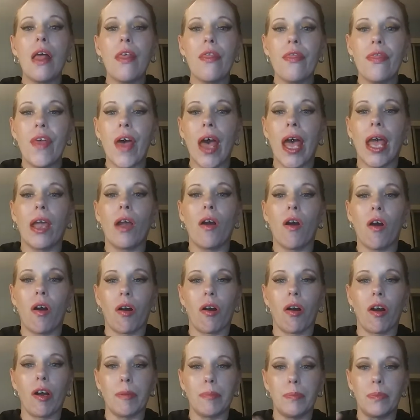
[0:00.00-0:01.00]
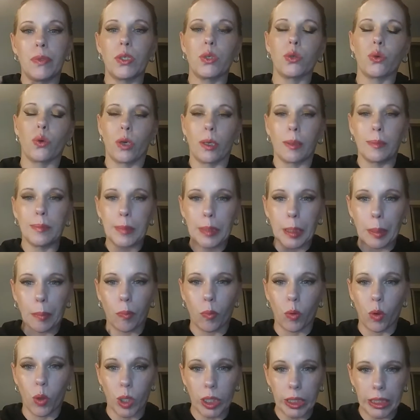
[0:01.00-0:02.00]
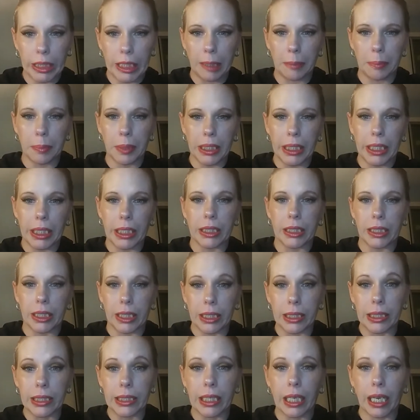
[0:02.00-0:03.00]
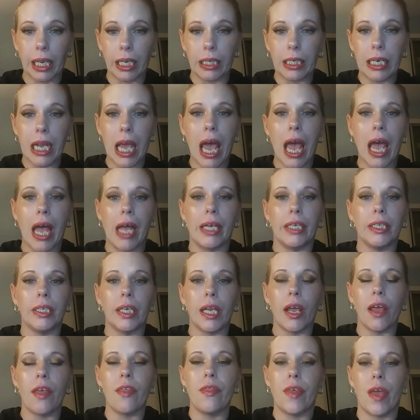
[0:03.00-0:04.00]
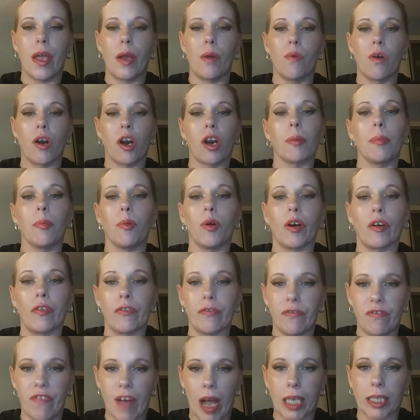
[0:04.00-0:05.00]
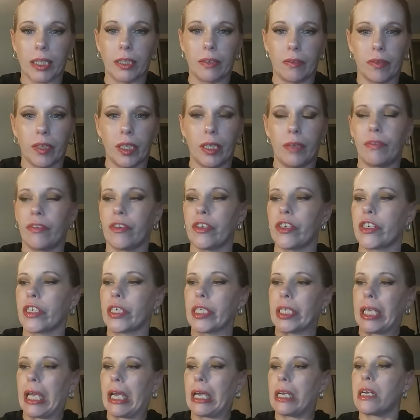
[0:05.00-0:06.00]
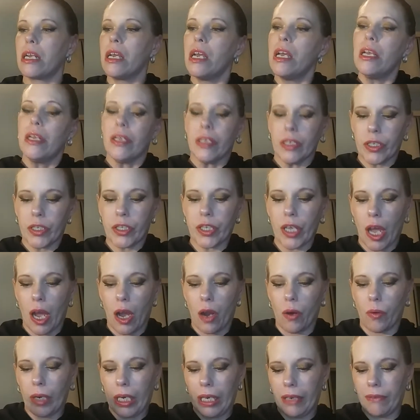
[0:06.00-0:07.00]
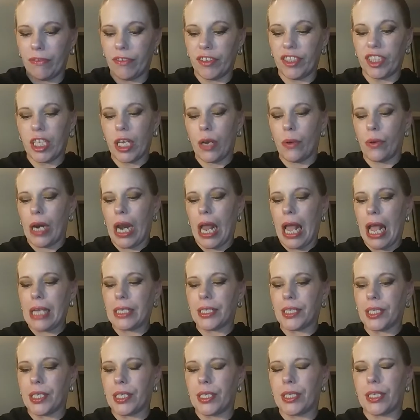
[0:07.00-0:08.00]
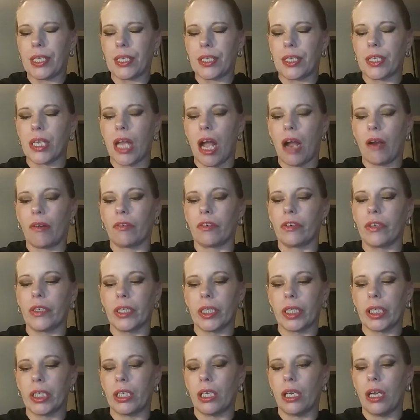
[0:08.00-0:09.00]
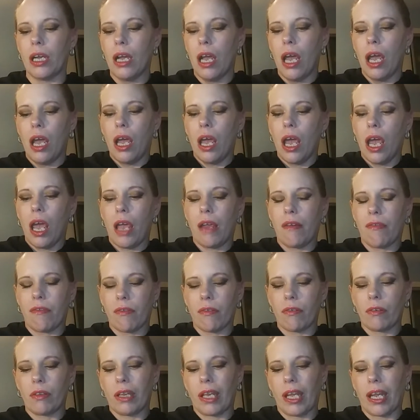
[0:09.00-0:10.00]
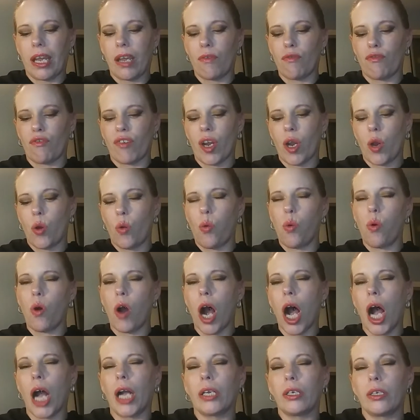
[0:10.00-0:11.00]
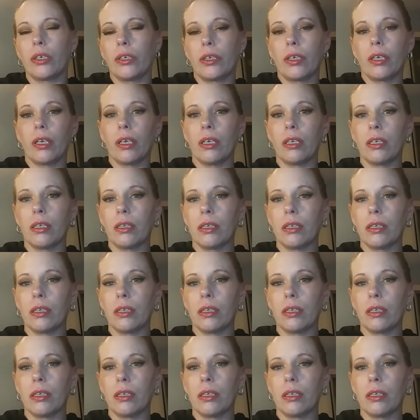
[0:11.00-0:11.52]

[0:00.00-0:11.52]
they are absorbed more deeply into the skin and they work more effectively for your skin. So even though an essence is not really a required